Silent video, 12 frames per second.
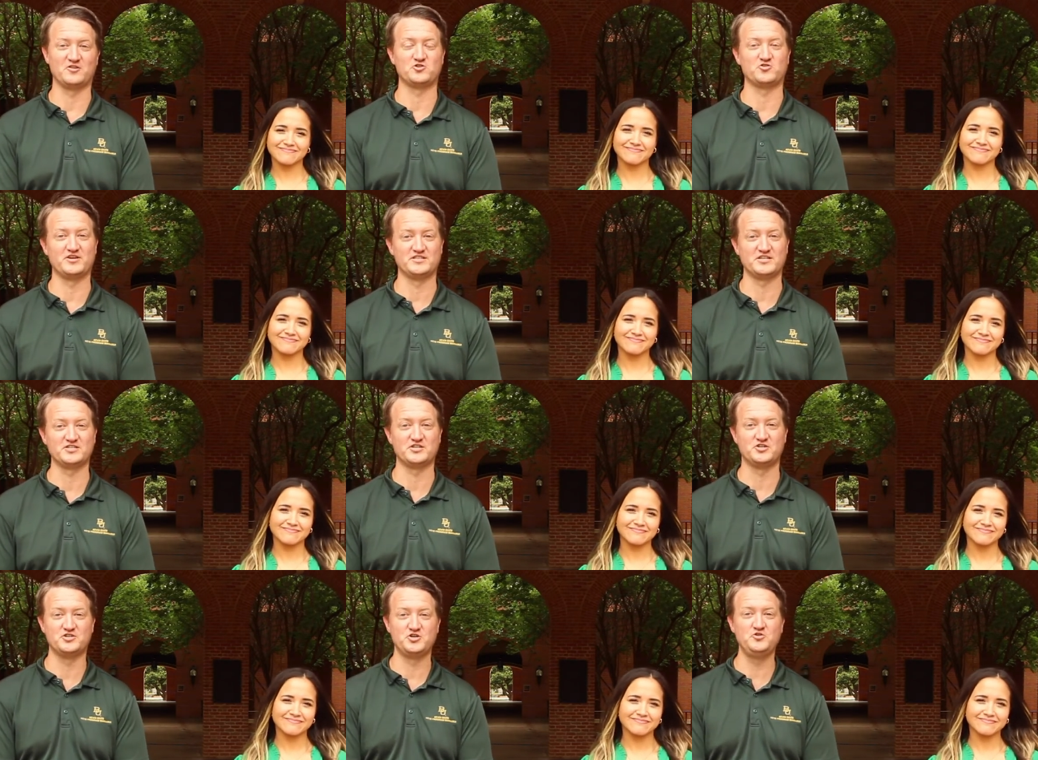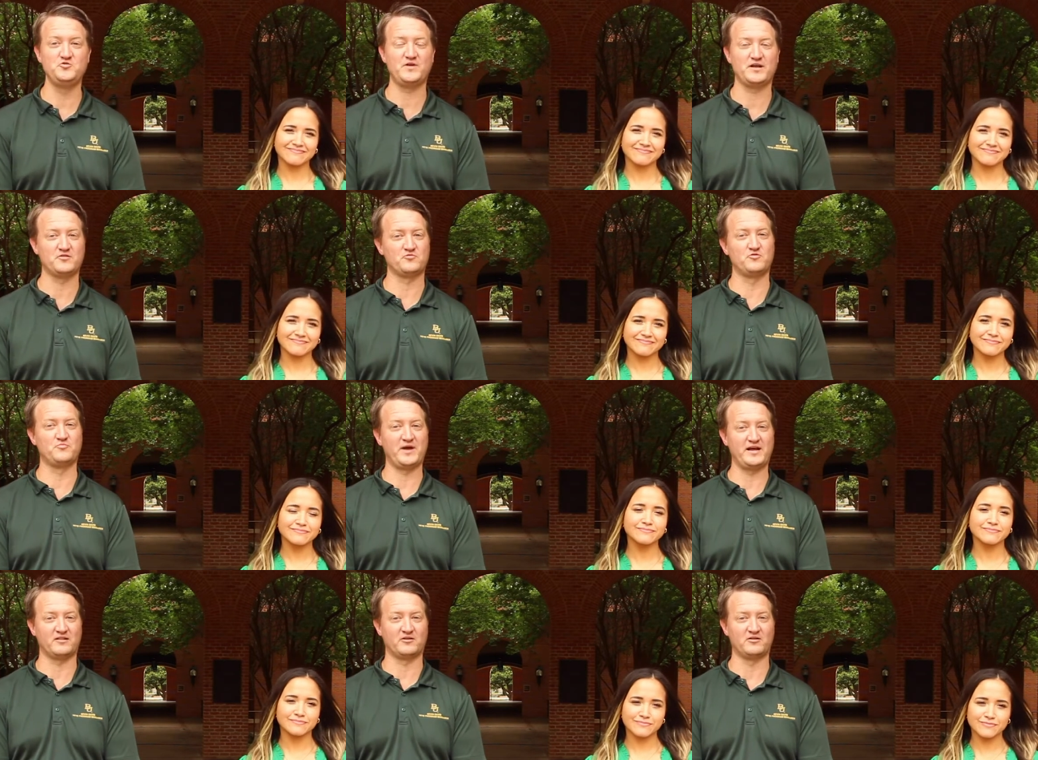Speaker 1: and their transition to and
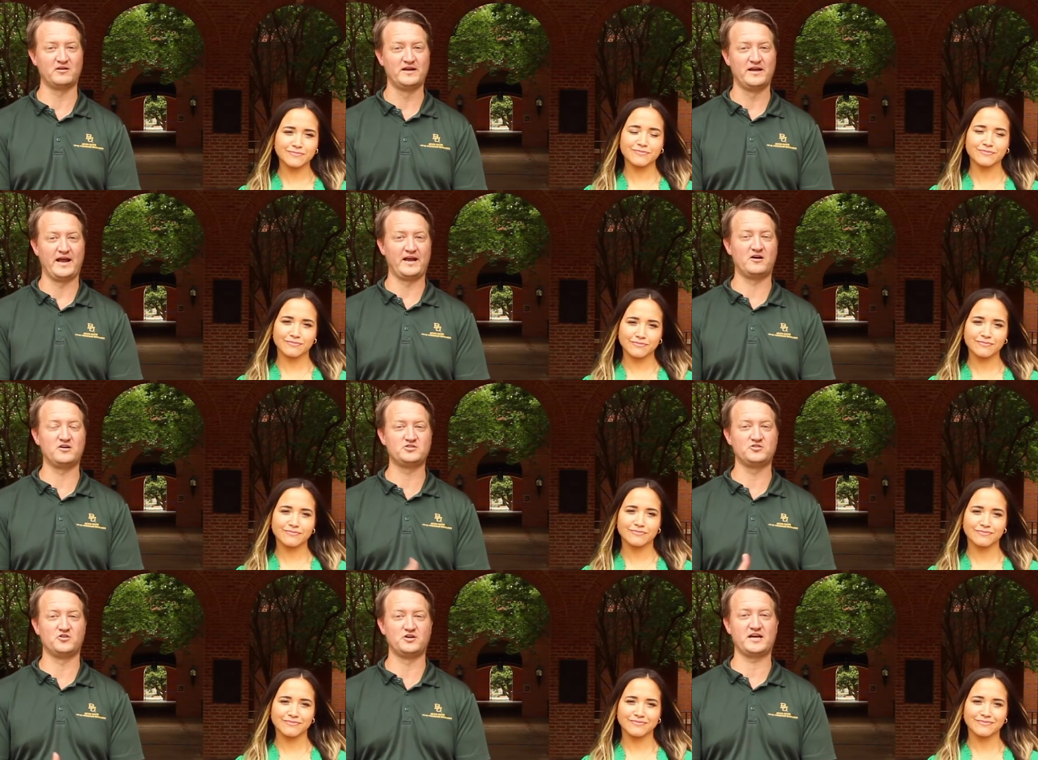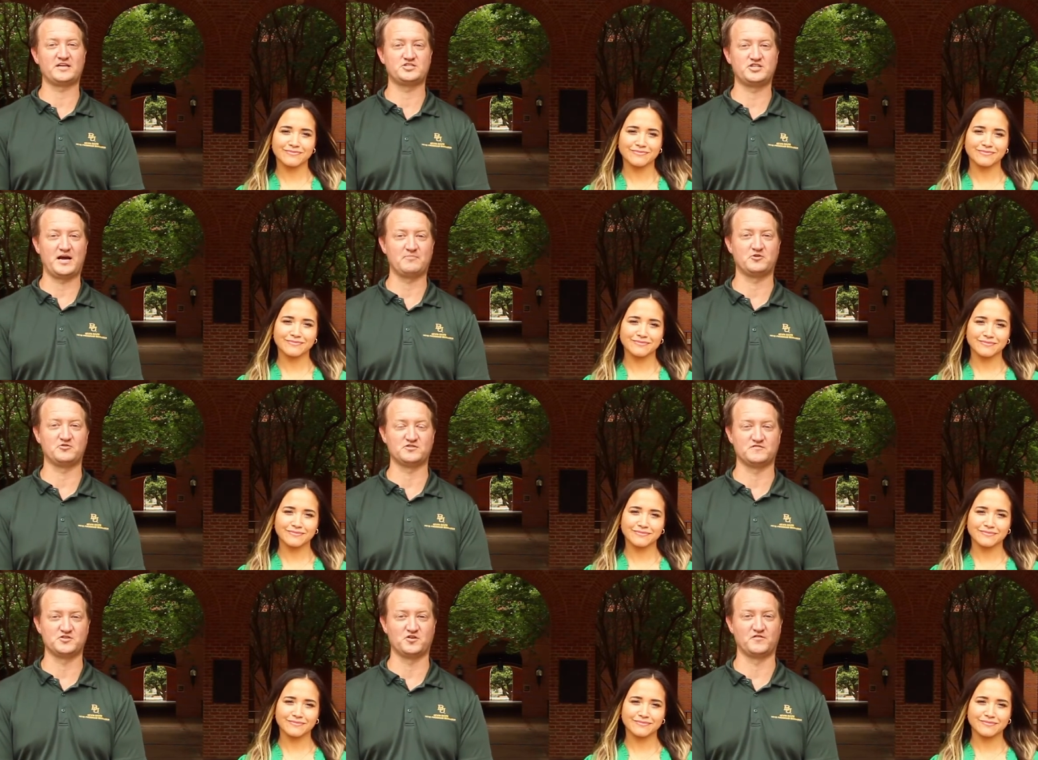through Baylor and on to their next chapters
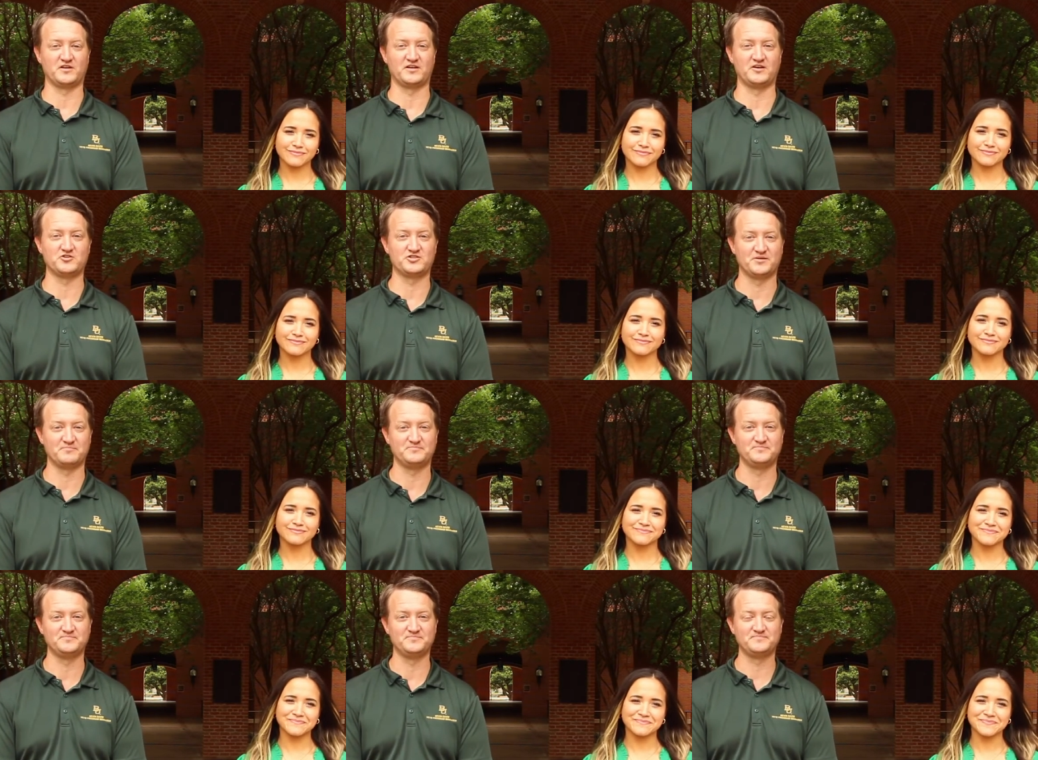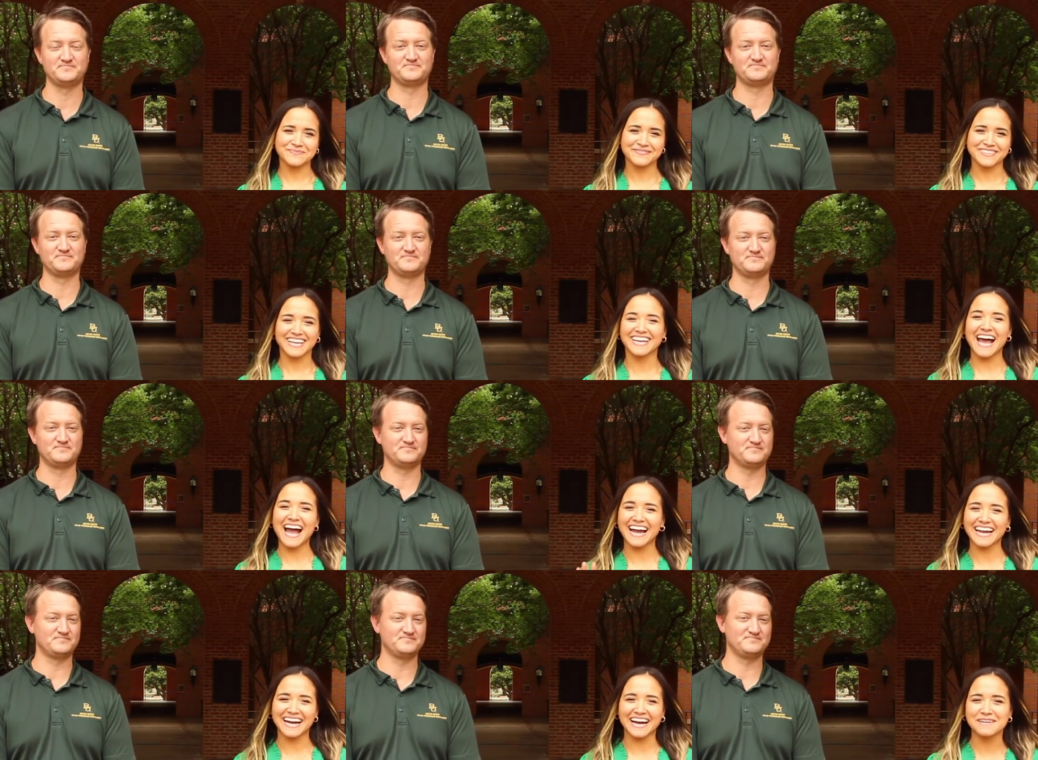of servant leadership.
Speaker 2: And
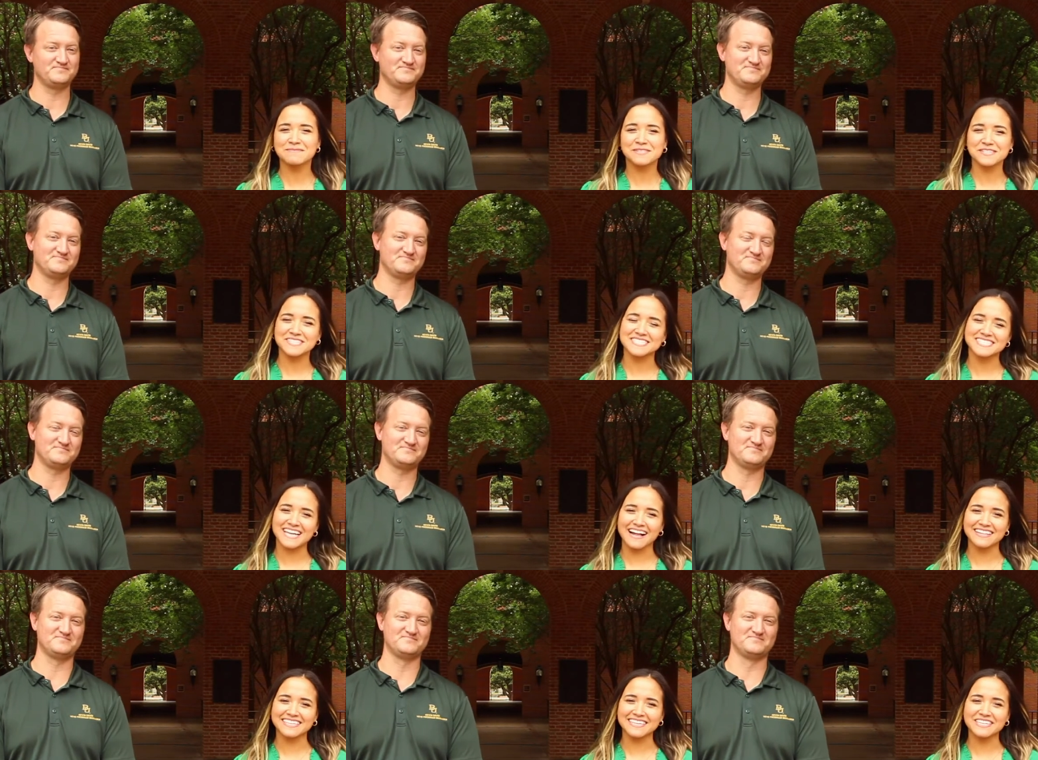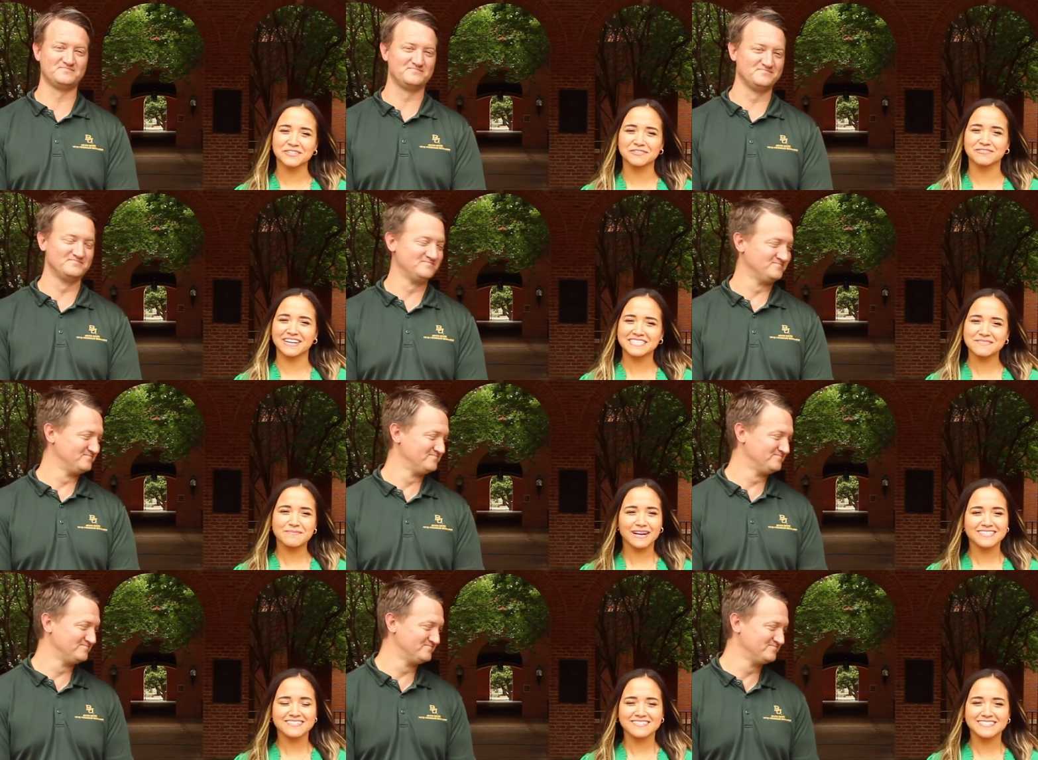hi, I'm Clairissa Talley, your VETS
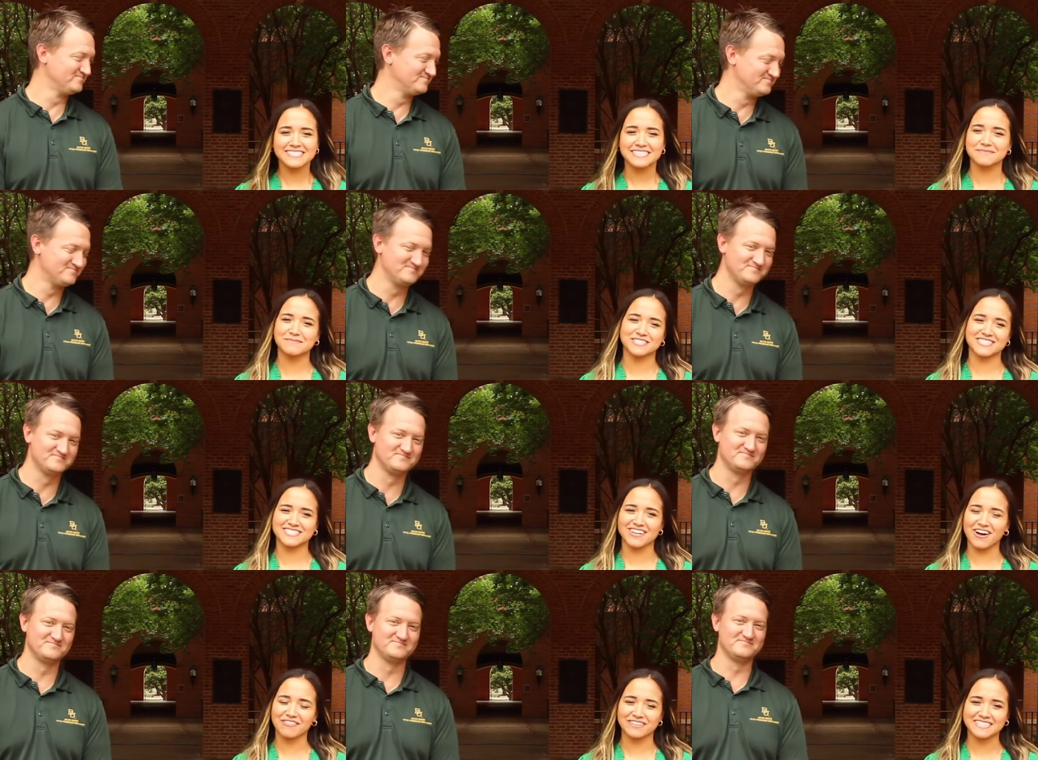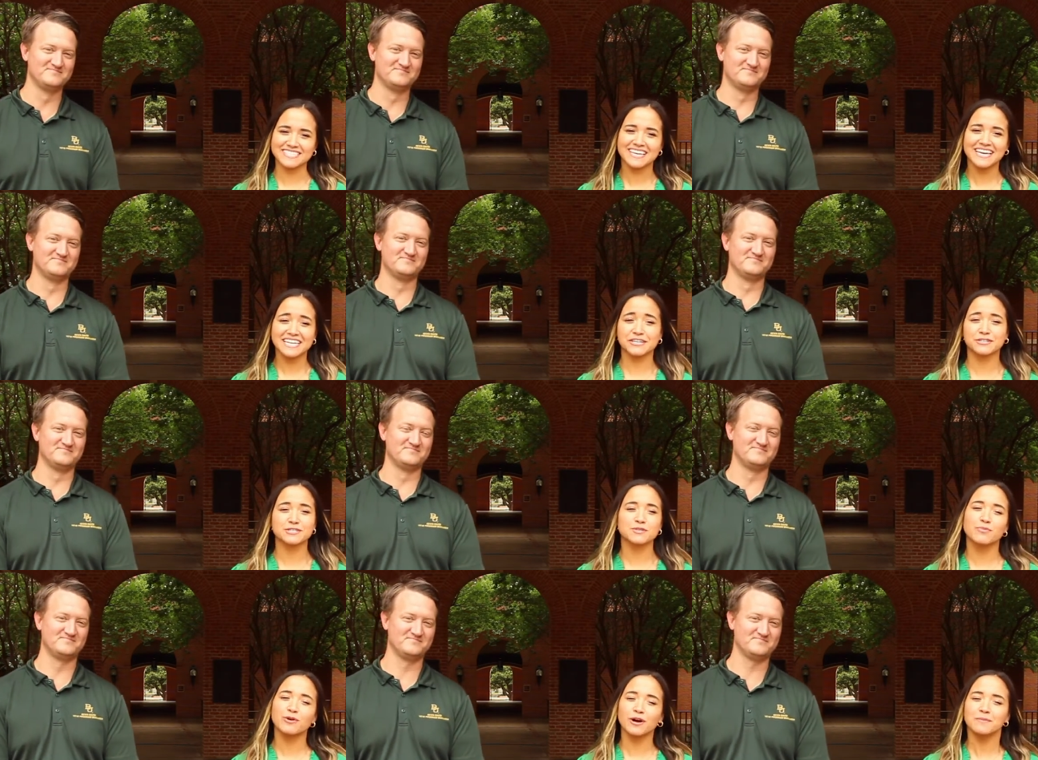ambassador in the admissions office, here to
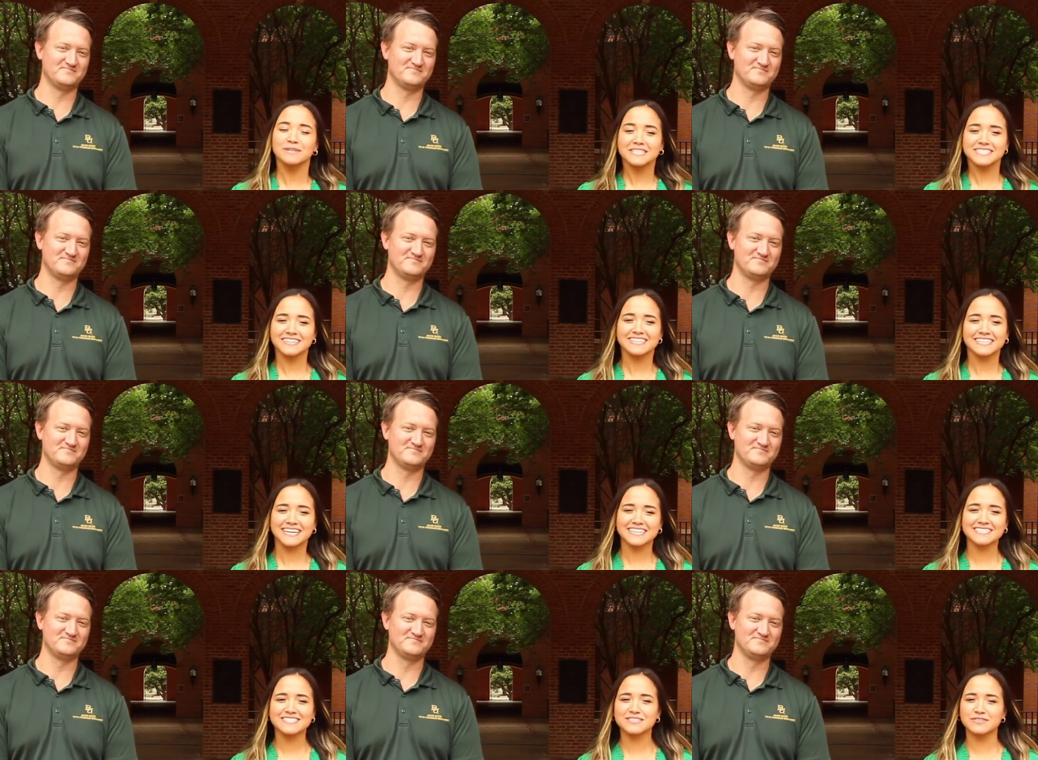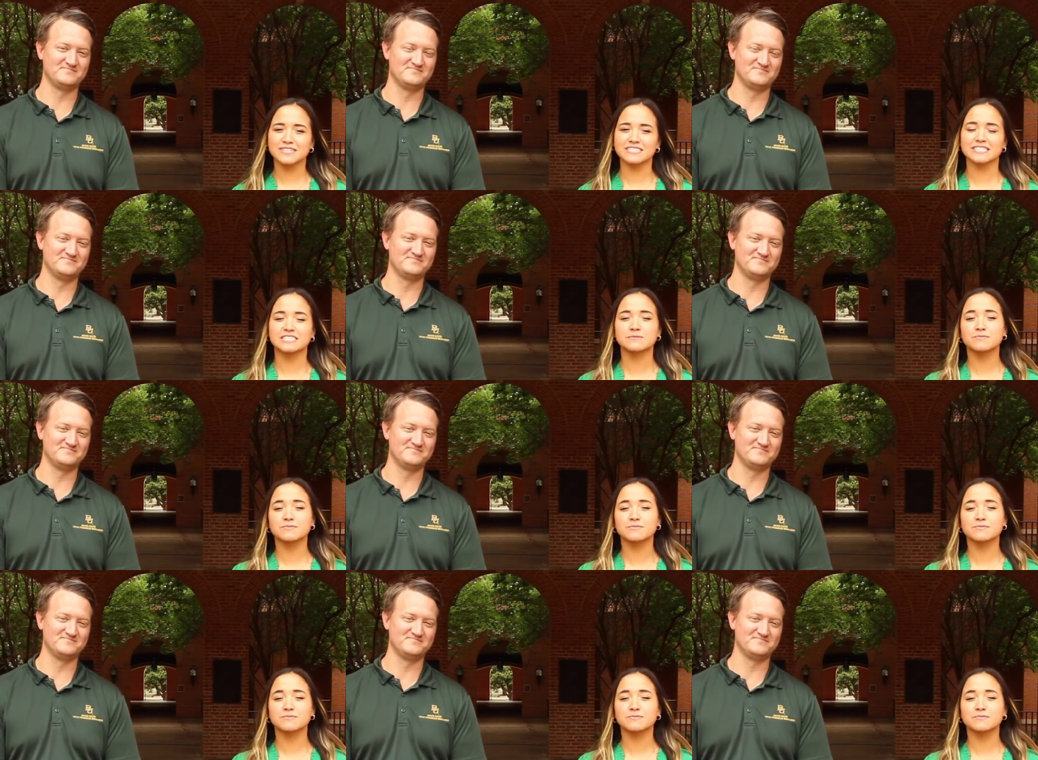support our military-connected students and